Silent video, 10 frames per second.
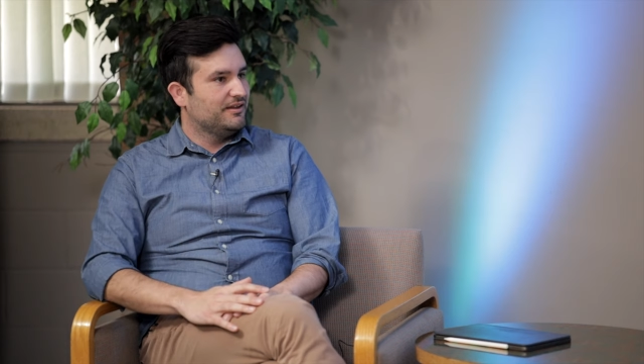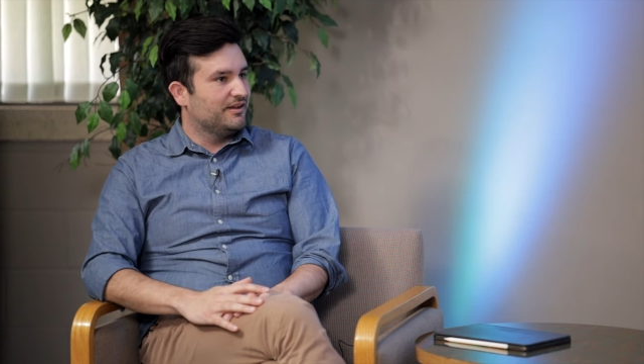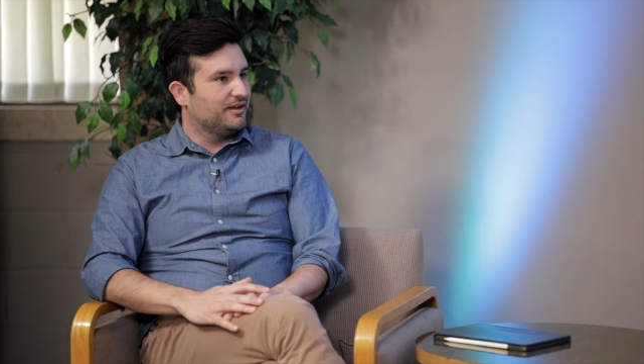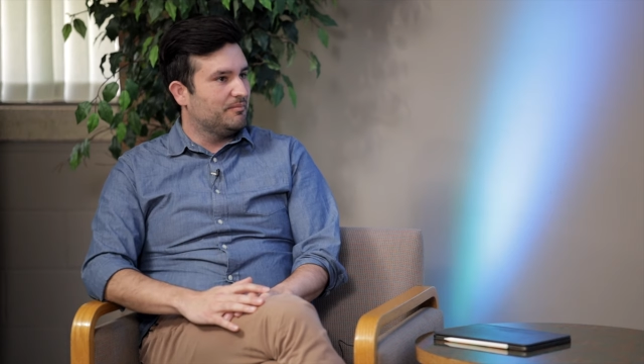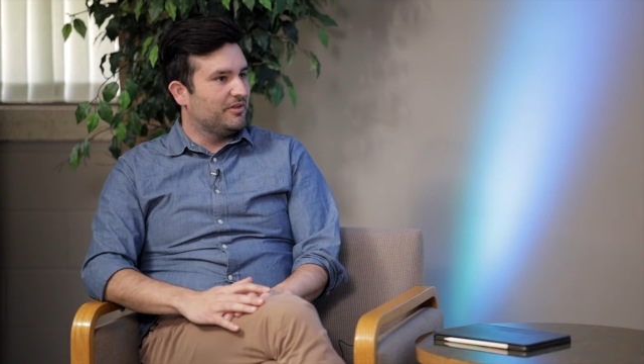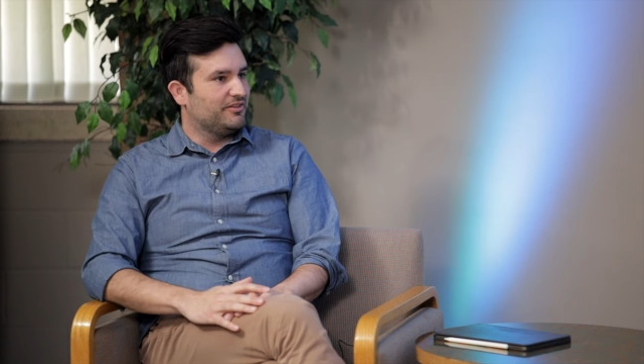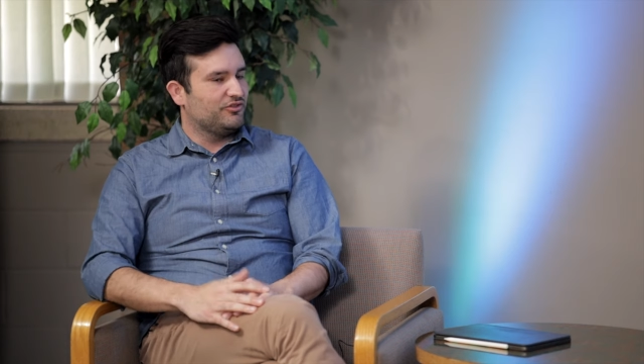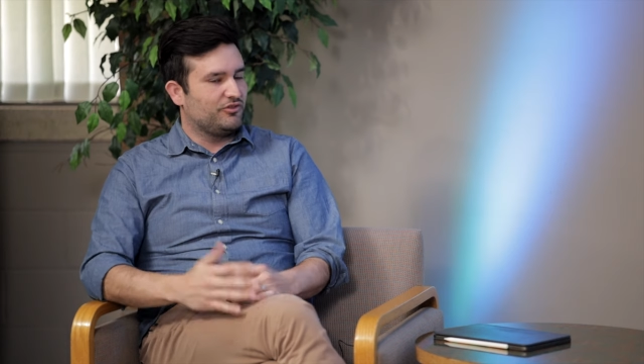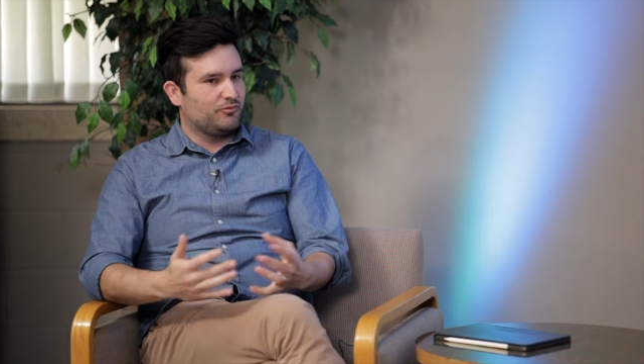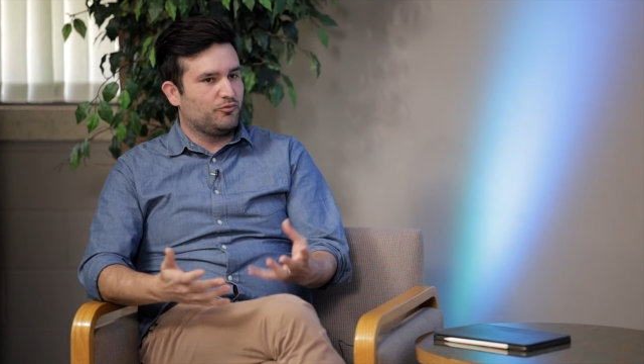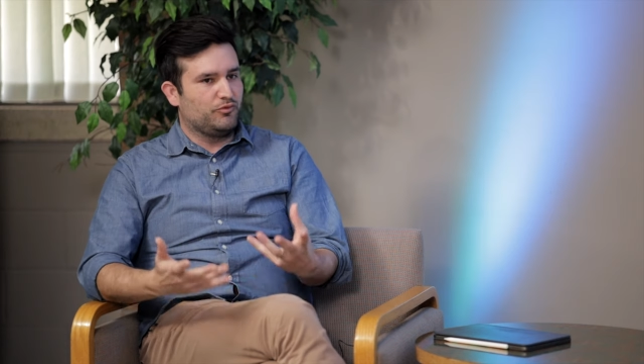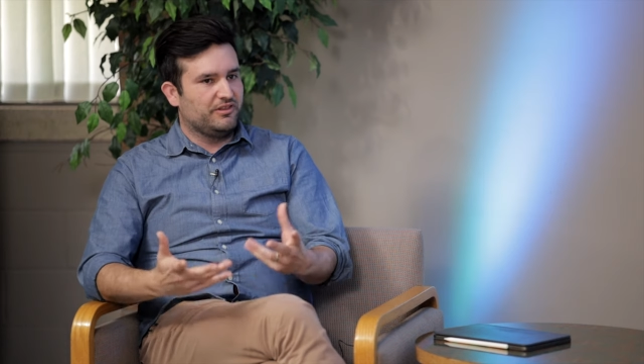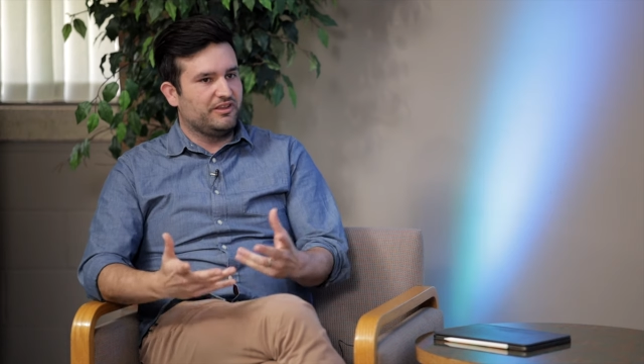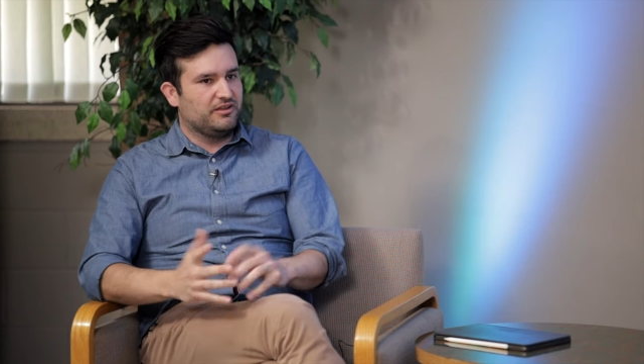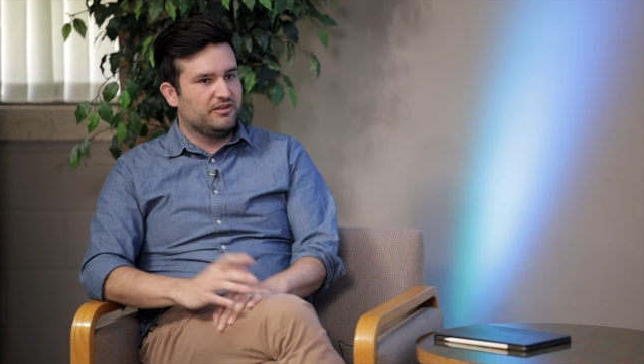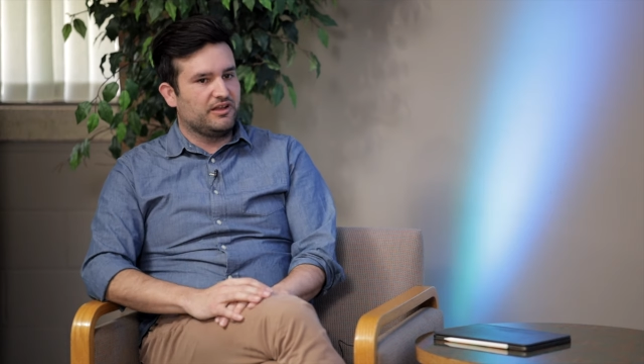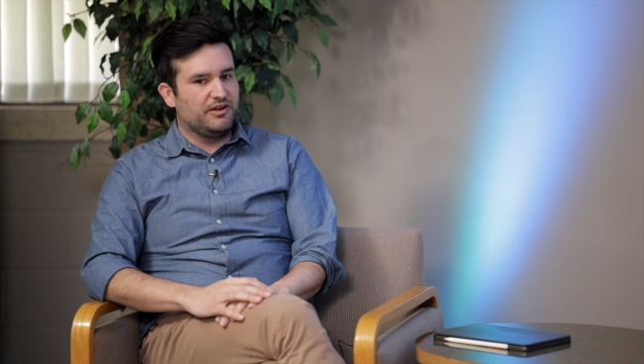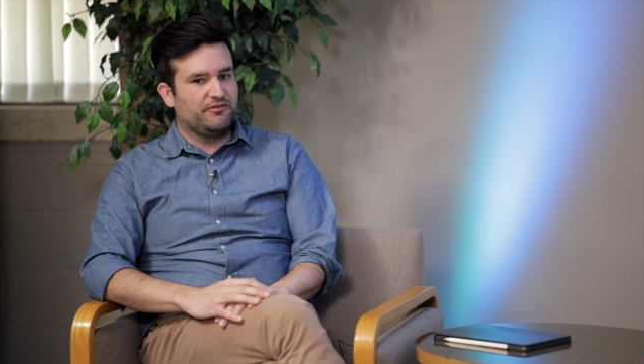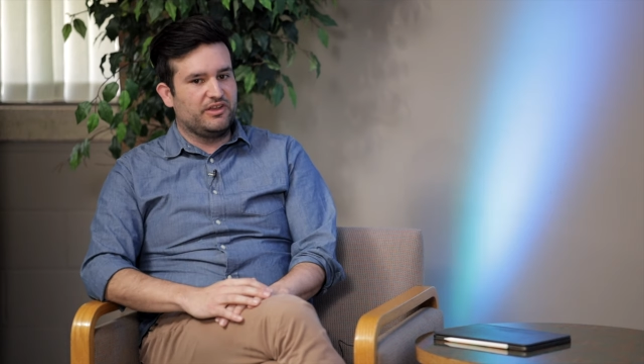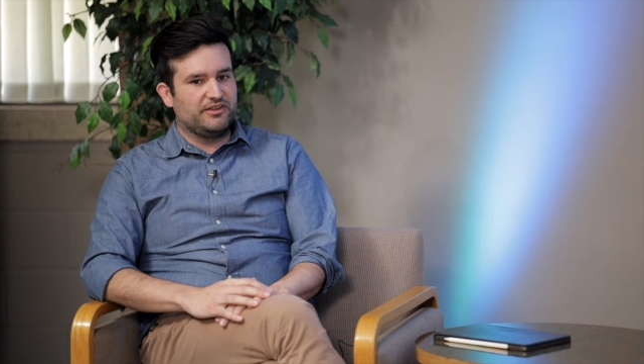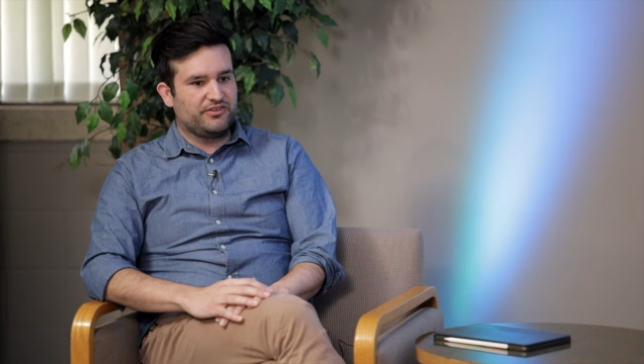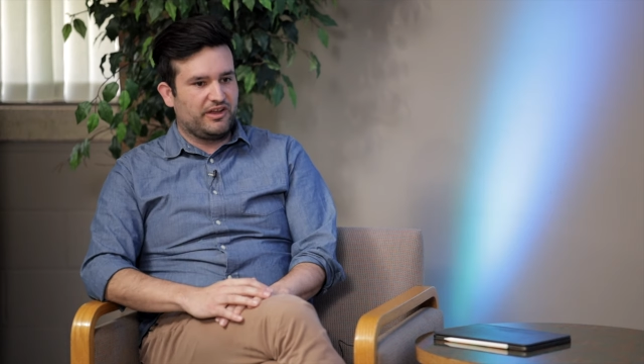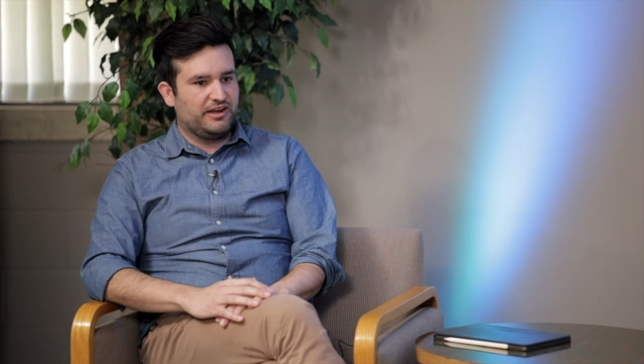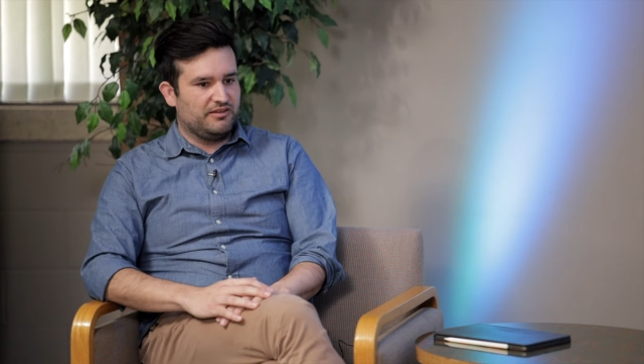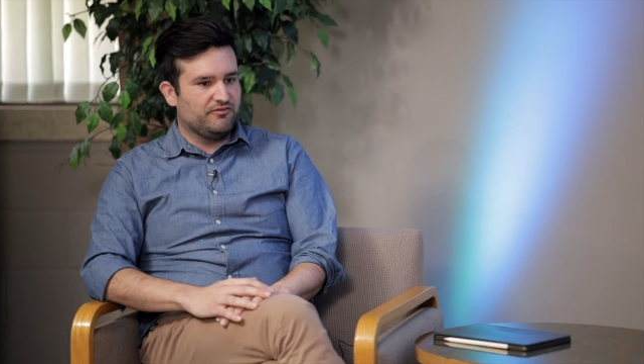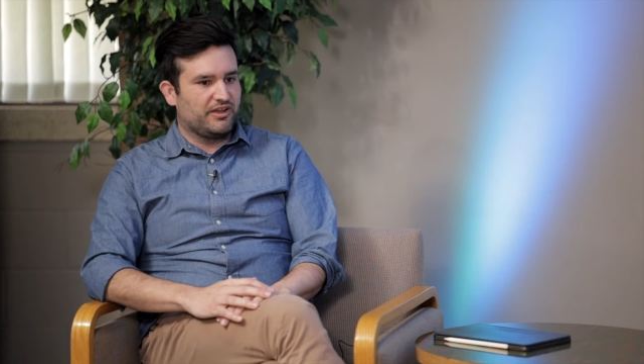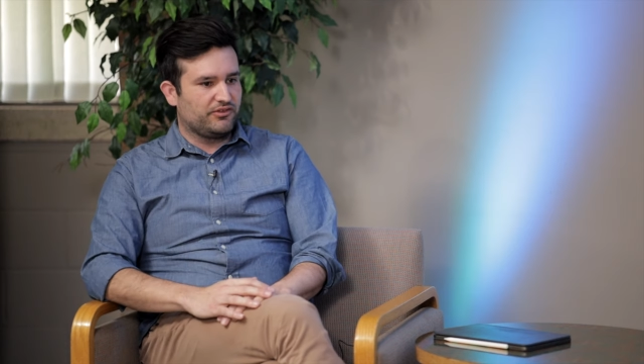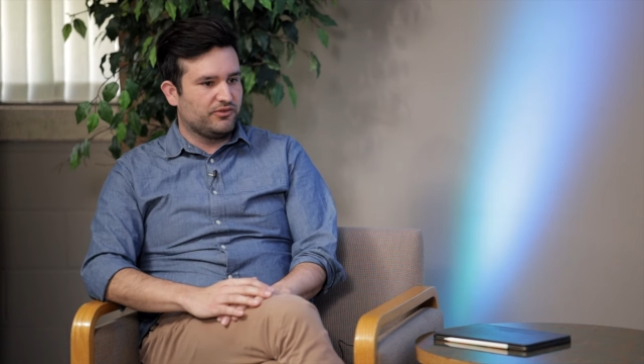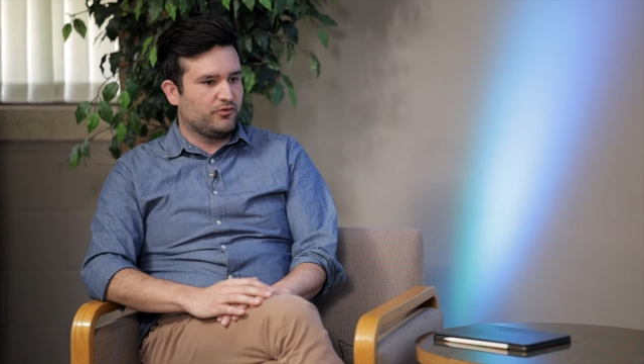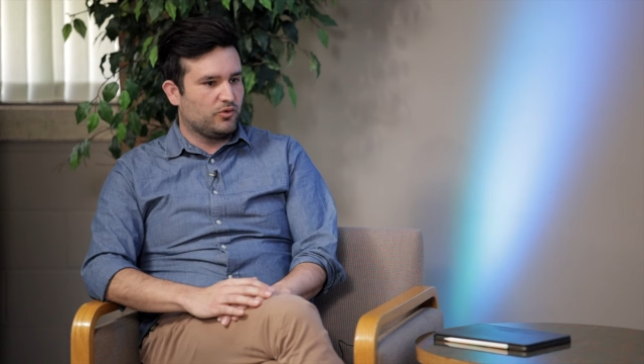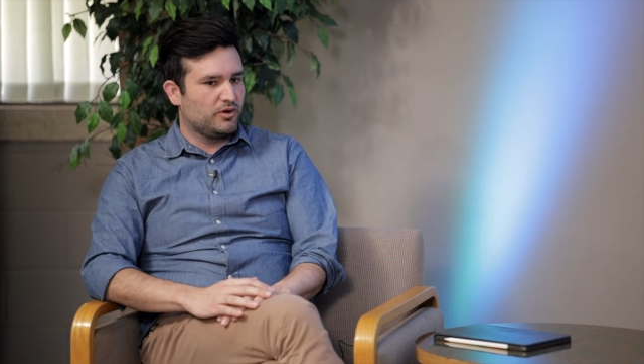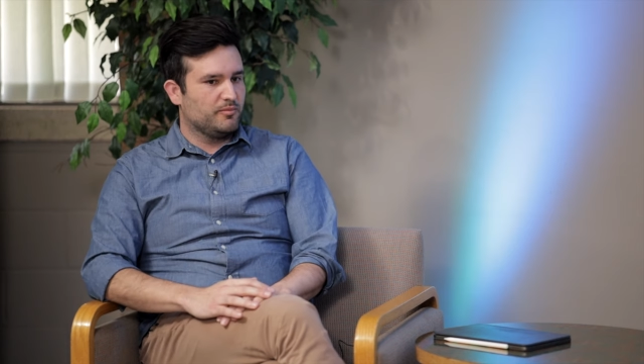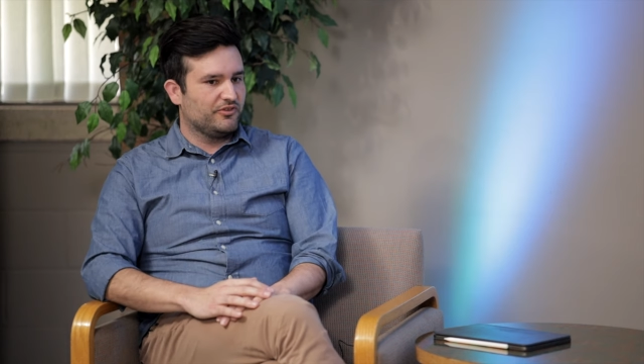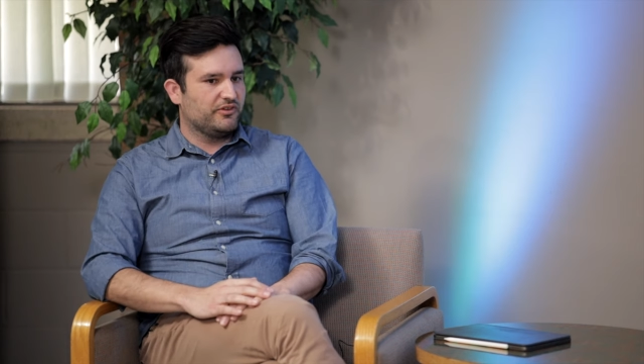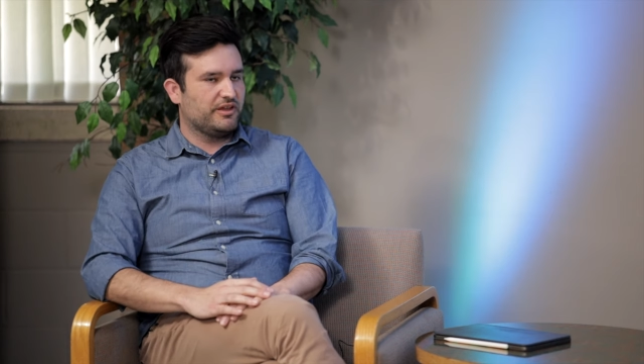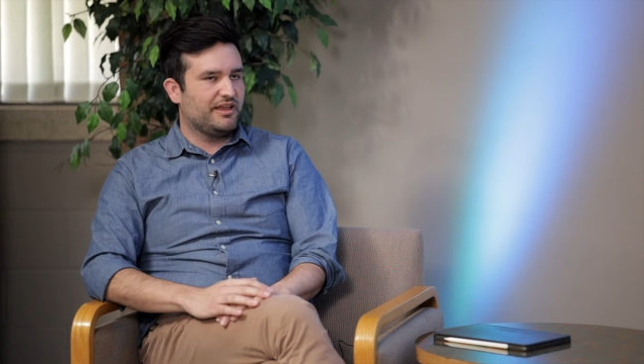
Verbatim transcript: um, as these really kind of exciting vessel forms.